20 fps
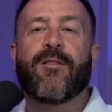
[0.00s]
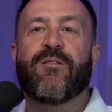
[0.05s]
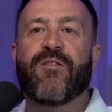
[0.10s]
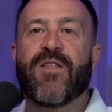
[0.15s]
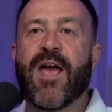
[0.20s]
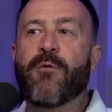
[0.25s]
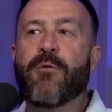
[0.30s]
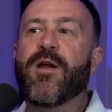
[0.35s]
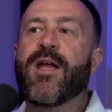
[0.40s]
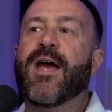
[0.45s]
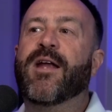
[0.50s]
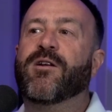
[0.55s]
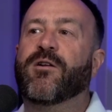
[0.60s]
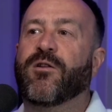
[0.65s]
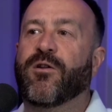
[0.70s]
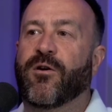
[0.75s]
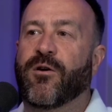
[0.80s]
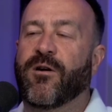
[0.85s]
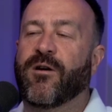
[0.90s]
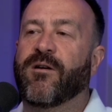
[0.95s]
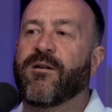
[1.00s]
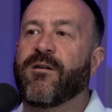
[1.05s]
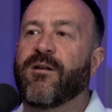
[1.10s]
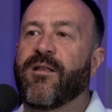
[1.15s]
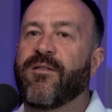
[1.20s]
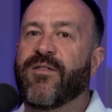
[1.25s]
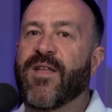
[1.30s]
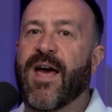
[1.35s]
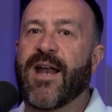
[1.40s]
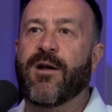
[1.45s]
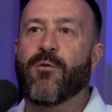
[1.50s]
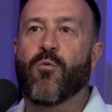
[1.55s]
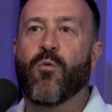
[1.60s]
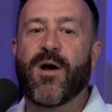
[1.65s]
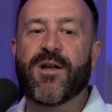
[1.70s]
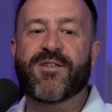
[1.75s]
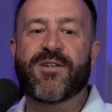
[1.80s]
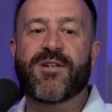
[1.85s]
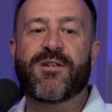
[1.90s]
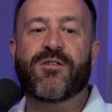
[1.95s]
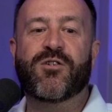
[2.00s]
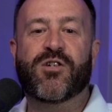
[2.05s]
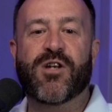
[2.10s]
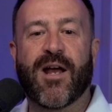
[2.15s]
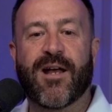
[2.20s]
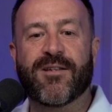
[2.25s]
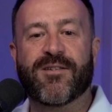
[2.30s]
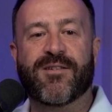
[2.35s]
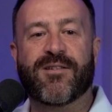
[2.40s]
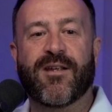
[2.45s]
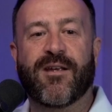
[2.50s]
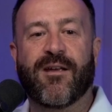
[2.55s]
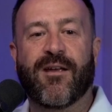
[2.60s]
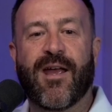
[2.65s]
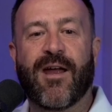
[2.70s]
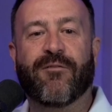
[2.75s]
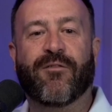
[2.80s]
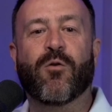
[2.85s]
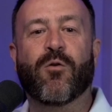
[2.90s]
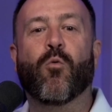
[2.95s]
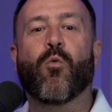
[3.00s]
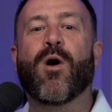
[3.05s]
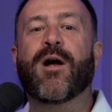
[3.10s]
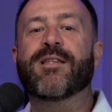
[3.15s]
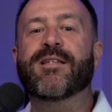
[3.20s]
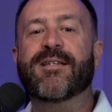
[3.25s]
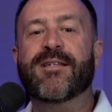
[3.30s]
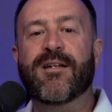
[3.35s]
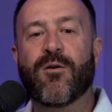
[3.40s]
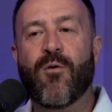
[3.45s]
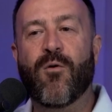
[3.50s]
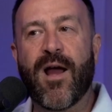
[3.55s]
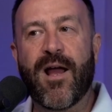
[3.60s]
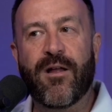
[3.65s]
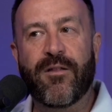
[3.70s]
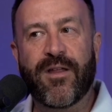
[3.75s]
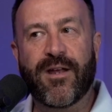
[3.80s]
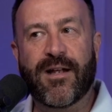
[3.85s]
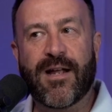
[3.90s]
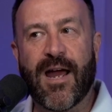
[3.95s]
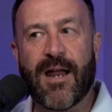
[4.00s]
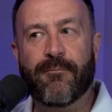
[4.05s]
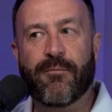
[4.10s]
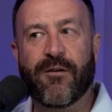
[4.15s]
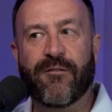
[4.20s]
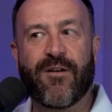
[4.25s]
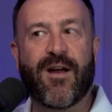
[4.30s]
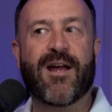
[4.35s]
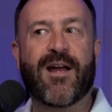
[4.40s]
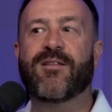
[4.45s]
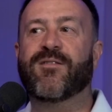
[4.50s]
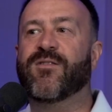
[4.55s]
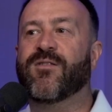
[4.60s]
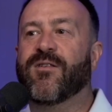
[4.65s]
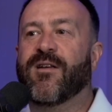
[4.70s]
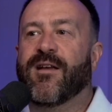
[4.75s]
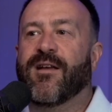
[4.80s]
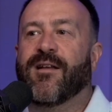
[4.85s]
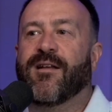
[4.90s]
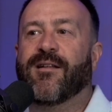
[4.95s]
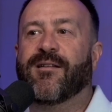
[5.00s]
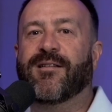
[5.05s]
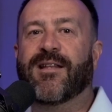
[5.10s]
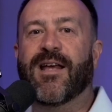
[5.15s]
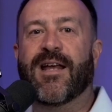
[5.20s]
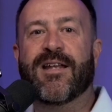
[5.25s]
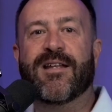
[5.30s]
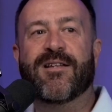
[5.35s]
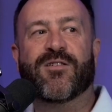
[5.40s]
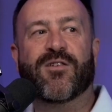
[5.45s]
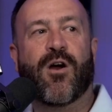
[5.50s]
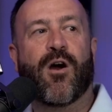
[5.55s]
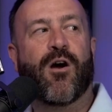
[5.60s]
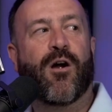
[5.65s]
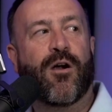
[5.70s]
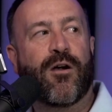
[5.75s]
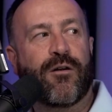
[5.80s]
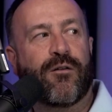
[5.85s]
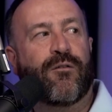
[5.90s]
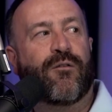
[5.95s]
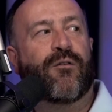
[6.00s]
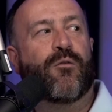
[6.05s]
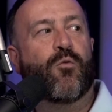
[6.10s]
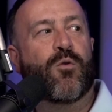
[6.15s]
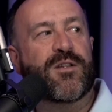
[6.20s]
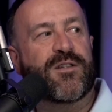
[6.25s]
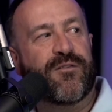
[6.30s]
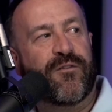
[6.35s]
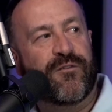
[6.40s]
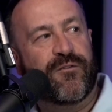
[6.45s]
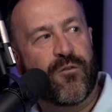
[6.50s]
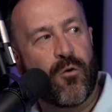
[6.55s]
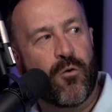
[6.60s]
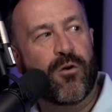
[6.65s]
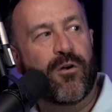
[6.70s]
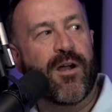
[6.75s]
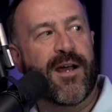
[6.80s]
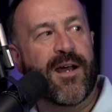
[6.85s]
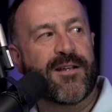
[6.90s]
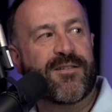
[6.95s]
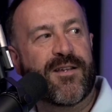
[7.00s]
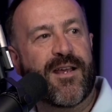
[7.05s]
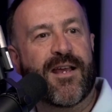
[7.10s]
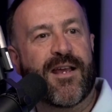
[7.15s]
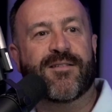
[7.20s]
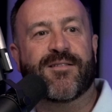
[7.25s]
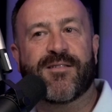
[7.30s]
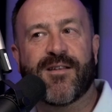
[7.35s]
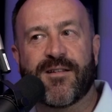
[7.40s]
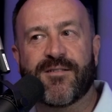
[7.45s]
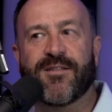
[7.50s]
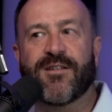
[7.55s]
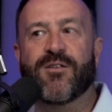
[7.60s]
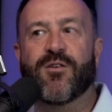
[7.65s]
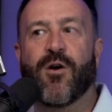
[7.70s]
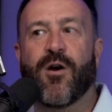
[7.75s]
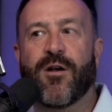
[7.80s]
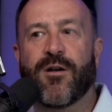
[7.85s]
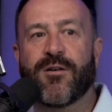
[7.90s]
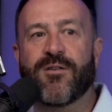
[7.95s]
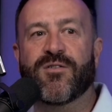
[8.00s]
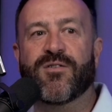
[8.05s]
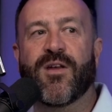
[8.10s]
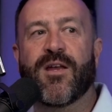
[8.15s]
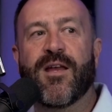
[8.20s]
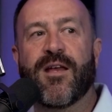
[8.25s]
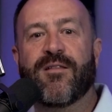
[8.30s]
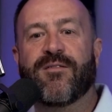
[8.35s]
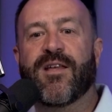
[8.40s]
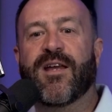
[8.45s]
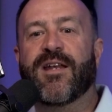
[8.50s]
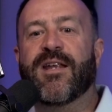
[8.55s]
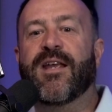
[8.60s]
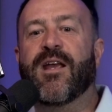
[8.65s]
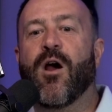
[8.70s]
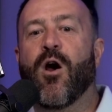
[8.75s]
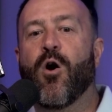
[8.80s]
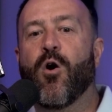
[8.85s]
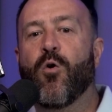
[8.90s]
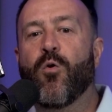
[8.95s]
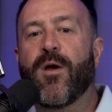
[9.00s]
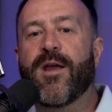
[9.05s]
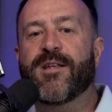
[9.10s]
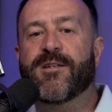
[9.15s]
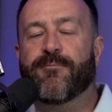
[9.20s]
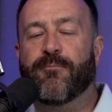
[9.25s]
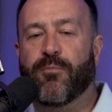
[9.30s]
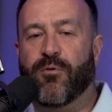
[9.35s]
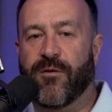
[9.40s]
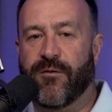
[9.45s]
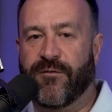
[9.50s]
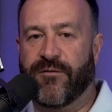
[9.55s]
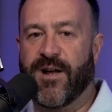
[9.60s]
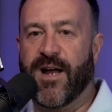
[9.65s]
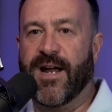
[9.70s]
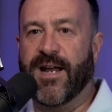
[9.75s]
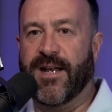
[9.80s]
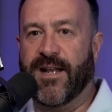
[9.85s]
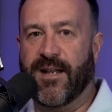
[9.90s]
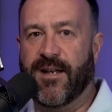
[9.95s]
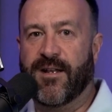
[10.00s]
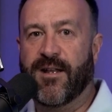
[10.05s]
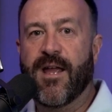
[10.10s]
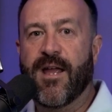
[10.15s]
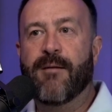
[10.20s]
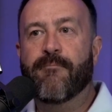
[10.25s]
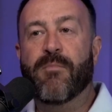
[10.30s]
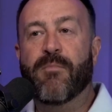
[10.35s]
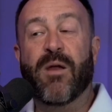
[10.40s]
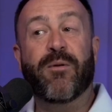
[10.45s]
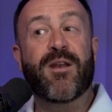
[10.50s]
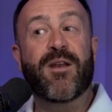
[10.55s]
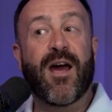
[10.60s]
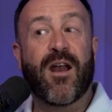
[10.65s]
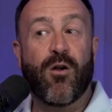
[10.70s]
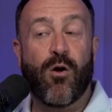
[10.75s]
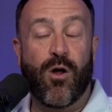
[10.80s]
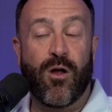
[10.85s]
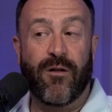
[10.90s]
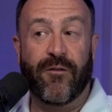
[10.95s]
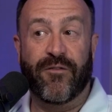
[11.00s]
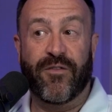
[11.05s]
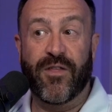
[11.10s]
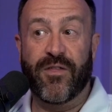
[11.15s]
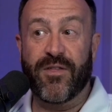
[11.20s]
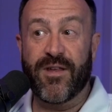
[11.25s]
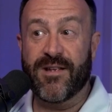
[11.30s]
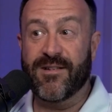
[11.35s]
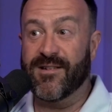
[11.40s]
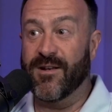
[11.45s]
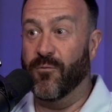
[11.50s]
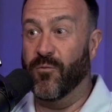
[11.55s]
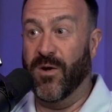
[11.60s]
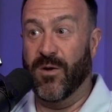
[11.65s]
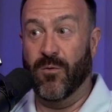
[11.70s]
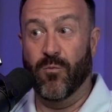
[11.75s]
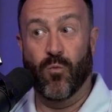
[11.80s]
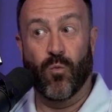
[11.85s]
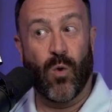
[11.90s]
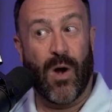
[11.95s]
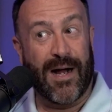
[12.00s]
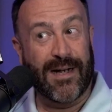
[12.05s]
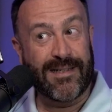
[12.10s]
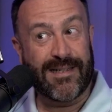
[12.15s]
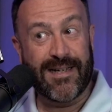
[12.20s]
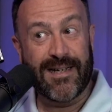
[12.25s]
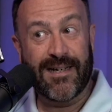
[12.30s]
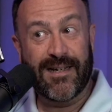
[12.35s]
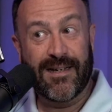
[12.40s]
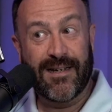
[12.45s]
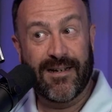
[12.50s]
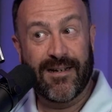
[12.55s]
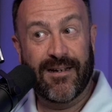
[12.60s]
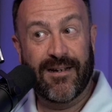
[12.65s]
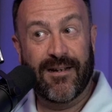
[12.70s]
Then we had to learn that it wasn't just every once in a while that God provides, that his heart was for us as sons and daughters, that he always provided, maybe not all of the things that we wanted,